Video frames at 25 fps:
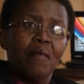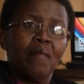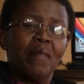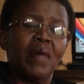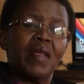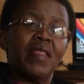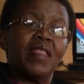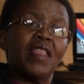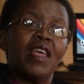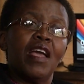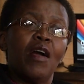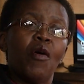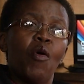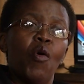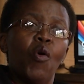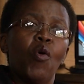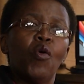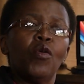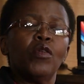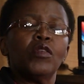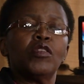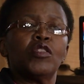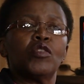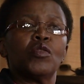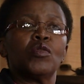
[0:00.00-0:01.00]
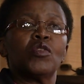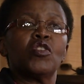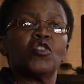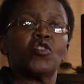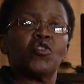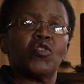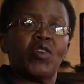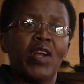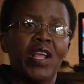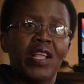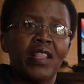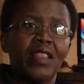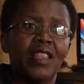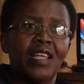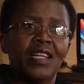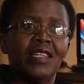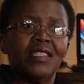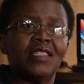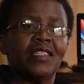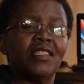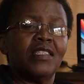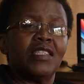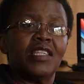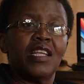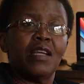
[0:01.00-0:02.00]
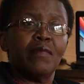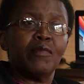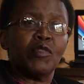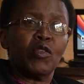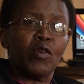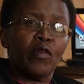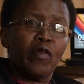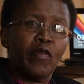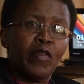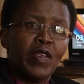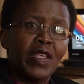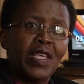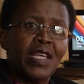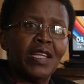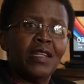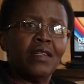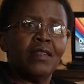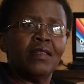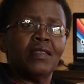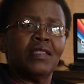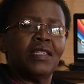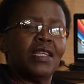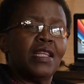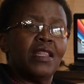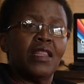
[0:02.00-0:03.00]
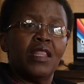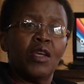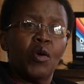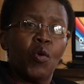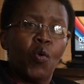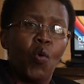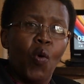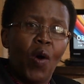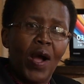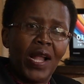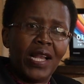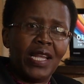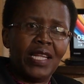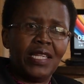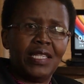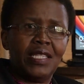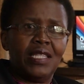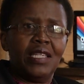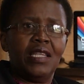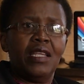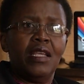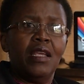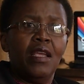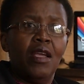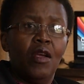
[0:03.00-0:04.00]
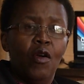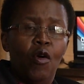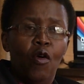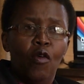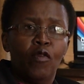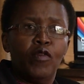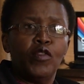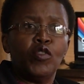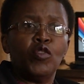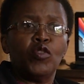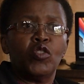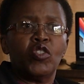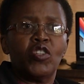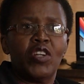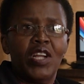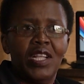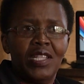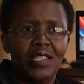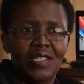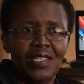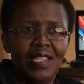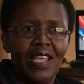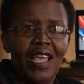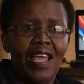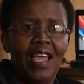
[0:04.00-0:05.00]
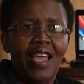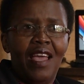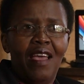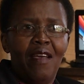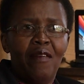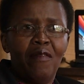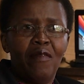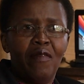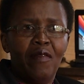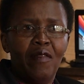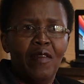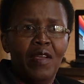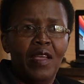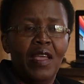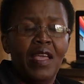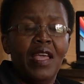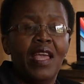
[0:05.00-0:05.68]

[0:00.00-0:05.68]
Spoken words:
but they are also strengthened in terms of yield and the quality of nutrients they have?